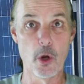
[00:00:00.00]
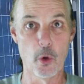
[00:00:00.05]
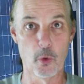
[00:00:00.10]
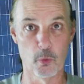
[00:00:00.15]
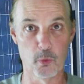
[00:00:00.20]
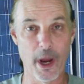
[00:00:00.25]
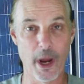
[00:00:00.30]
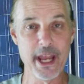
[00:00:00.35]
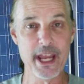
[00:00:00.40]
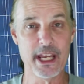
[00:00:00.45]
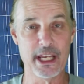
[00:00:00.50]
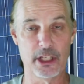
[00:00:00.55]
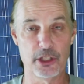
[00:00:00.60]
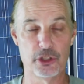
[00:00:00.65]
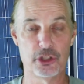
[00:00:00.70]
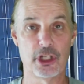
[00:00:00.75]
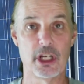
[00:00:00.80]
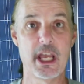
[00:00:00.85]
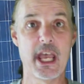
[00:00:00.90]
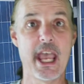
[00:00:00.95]

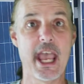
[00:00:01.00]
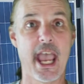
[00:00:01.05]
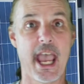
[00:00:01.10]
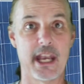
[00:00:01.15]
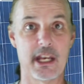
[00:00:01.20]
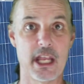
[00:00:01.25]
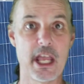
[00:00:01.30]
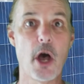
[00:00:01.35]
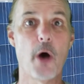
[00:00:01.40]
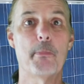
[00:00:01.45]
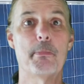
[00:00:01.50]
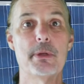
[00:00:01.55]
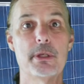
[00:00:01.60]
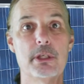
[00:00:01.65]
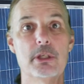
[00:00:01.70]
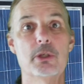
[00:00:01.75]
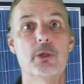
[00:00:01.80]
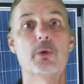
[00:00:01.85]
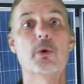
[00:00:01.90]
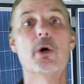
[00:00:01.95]
range and
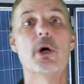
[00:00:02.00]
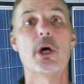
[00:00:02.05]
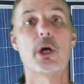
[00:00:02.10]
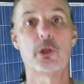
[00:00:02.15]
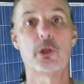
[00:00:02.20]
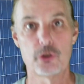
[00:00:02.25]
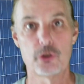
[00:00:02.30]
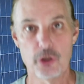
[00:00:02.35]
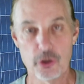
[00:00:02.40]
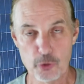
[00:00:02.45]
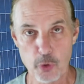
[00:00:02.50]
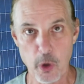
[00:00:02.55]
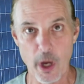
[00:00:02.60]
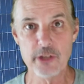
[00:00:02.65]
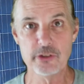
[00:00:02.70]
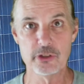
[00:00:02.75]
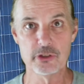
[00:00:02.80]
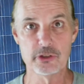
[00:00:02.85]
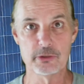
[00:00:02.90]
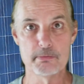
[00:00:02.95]
helping you
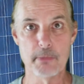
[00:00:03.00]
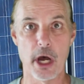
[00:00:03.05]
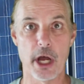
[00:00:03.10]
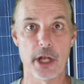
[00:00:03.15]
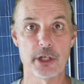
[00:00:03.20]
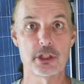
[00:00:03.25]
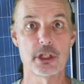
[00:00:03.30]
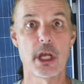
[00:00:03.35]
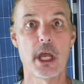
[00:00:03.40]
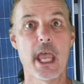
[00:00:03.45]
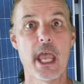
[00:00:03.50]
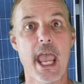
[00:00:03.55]
twice as much.